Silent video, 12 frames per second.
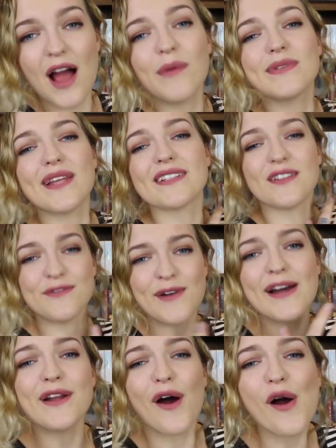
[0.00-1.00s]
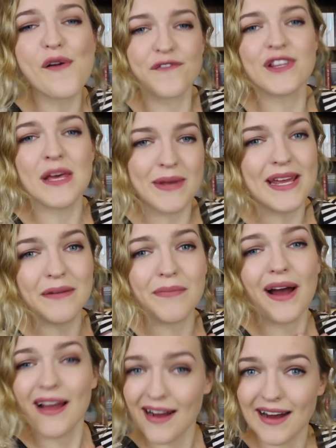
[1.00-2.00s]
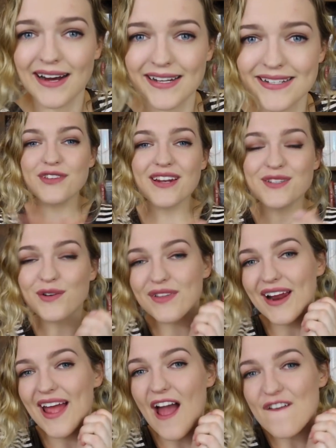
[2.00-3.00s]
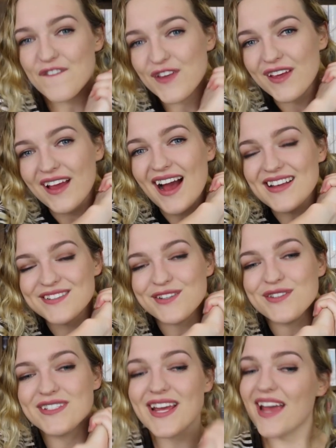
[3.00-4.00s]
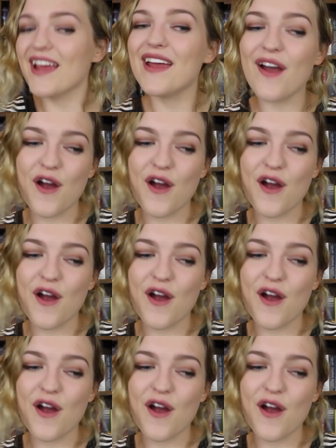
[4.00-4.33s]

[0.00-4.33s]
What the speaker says: I would like to find a home for them in my heart. So that is all that I have for you guys today.